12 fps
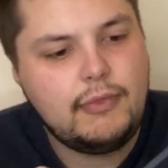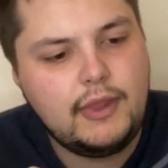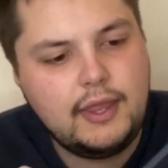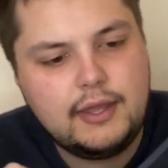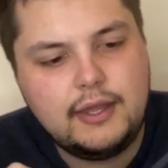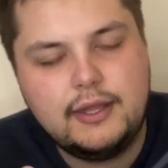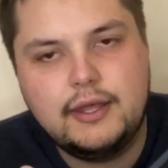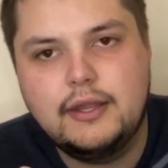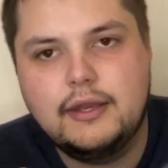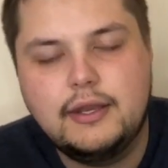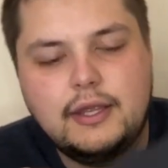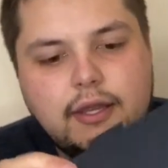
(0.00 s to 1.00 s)
And
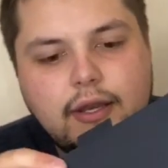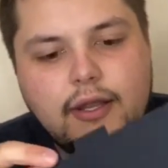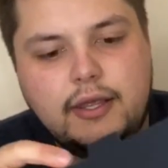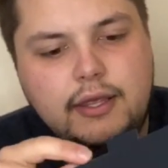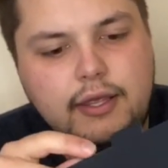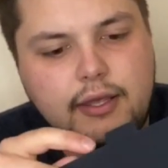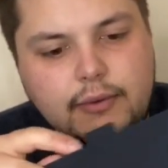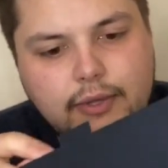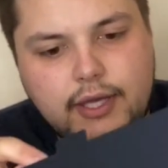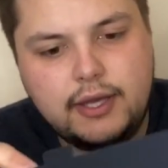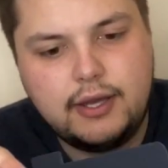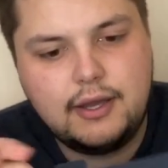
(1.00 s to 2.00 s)
then in here we
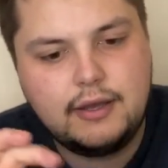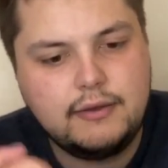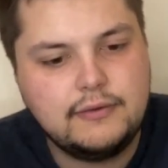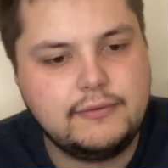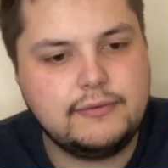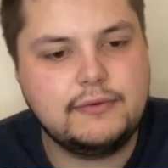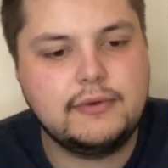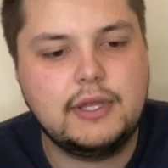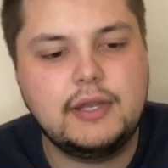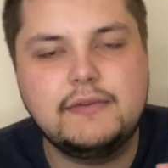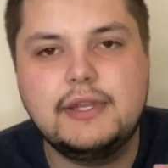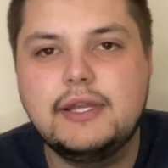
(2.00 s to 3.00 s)
have a
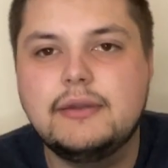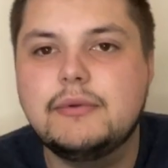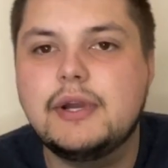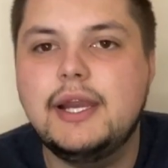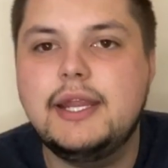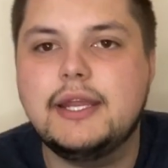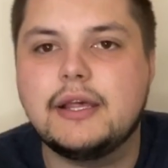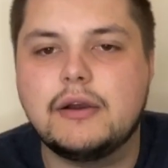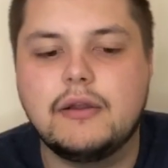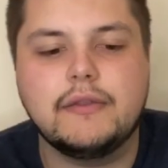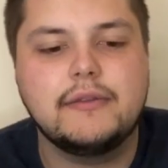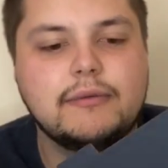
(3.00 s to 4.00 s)
lovely little cleaning
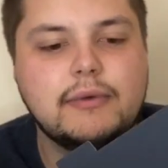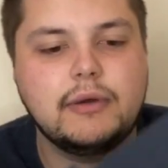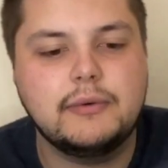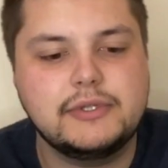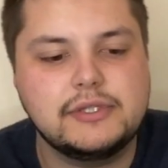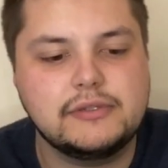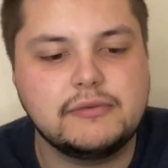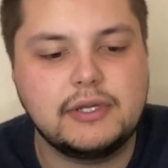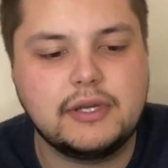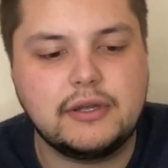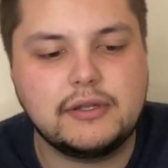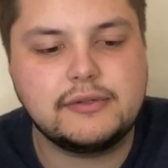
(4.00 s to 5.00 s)
cloth as well, which is really
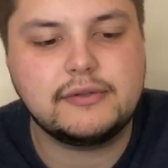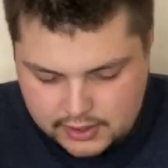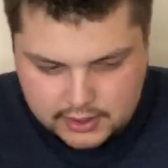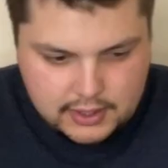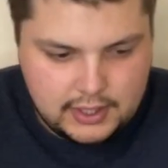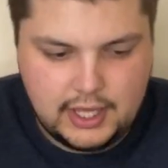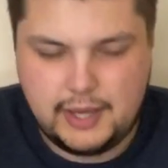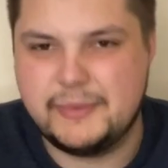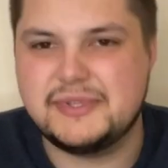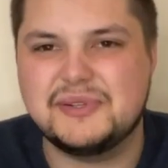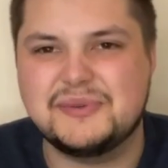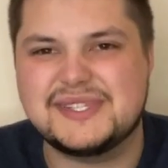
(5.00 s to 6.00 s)
nice.
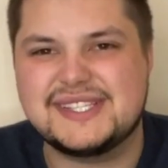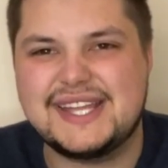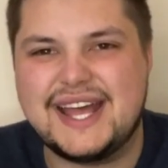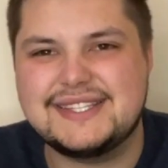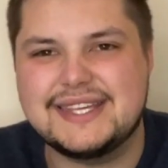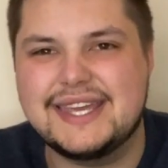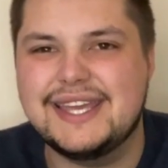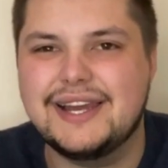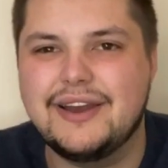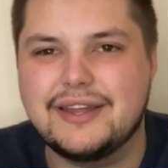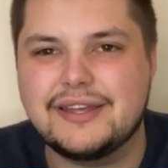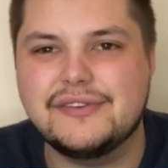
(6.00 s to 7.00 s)
It's not all staticky
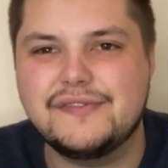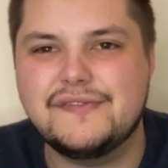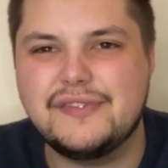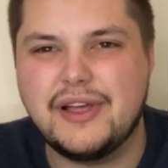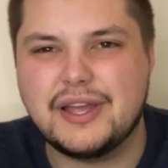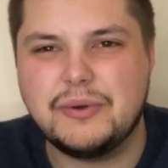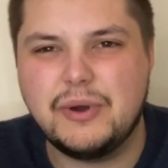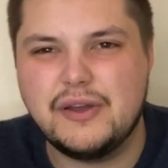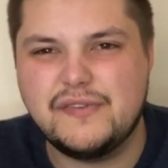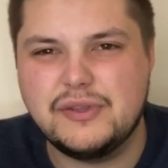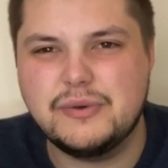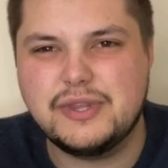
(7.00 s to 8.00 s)
like quite a
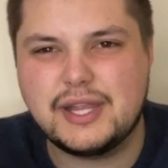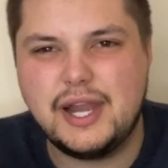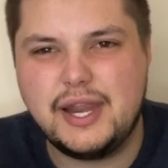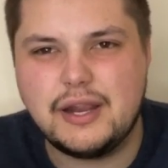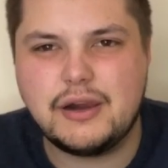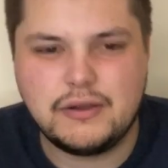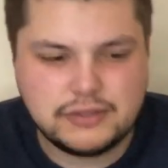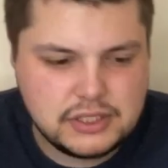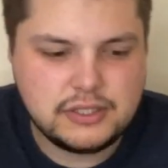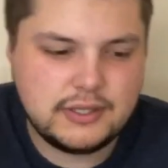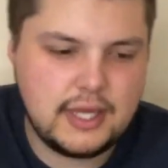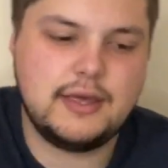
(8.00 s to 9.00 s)
few of the cleaning cloths
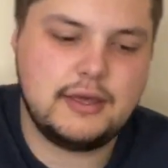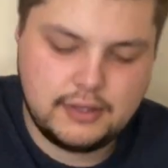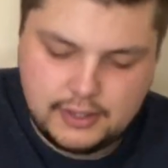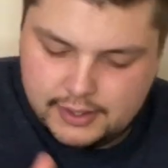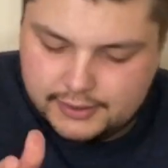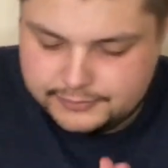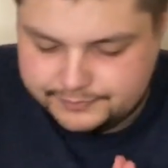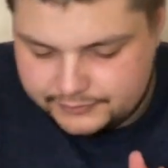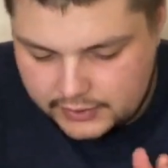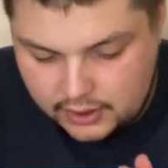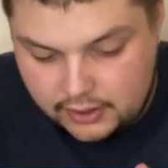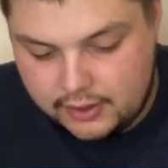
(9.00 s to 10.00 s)
you get.
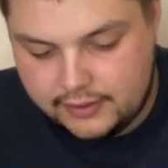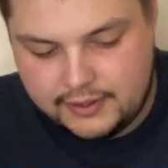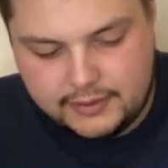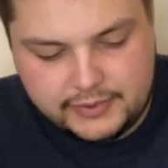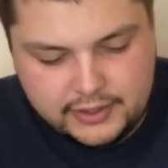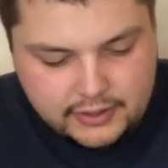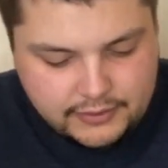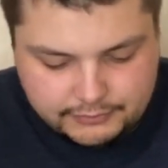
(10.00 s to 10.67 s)
Ah, there we go.